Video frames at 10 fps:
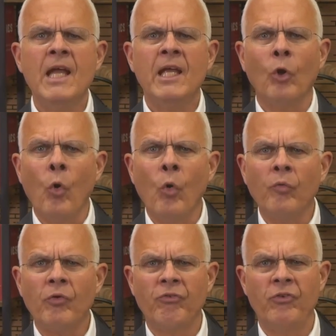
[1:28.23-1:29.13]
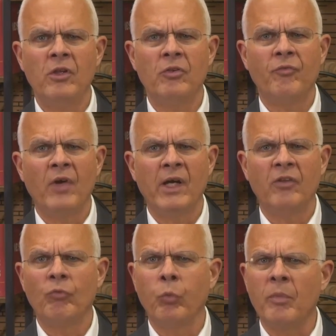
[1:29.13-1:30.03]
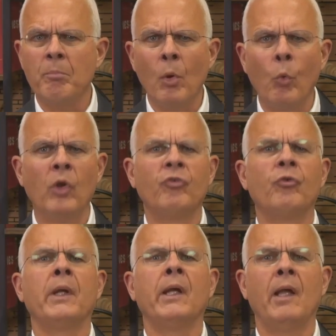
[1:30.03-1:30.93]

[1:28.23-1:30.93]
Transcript: and overseas fights with bewildering